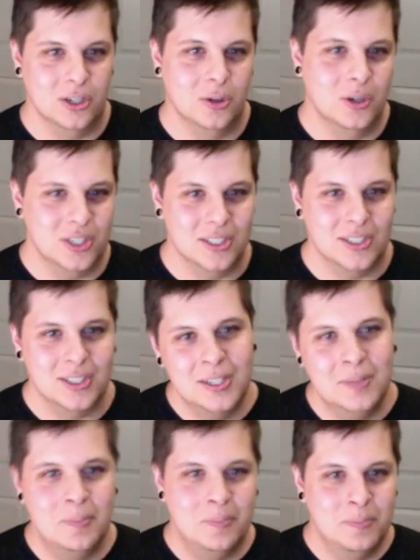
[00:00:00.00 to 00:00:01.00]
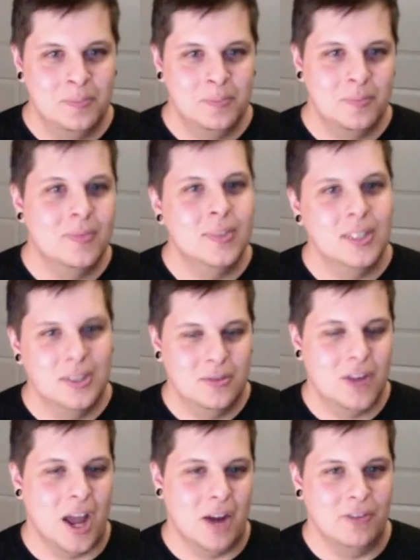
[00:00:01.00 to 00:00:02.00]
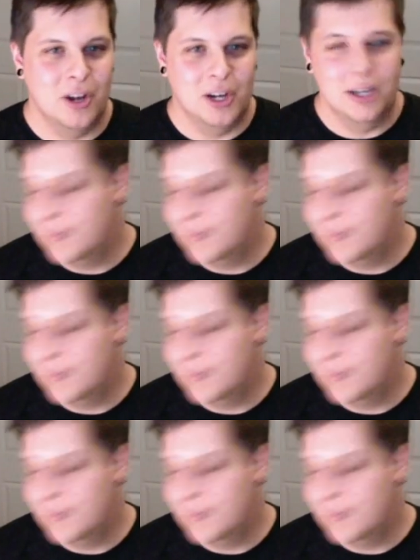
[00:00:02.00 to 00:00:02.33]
which is kind of funny.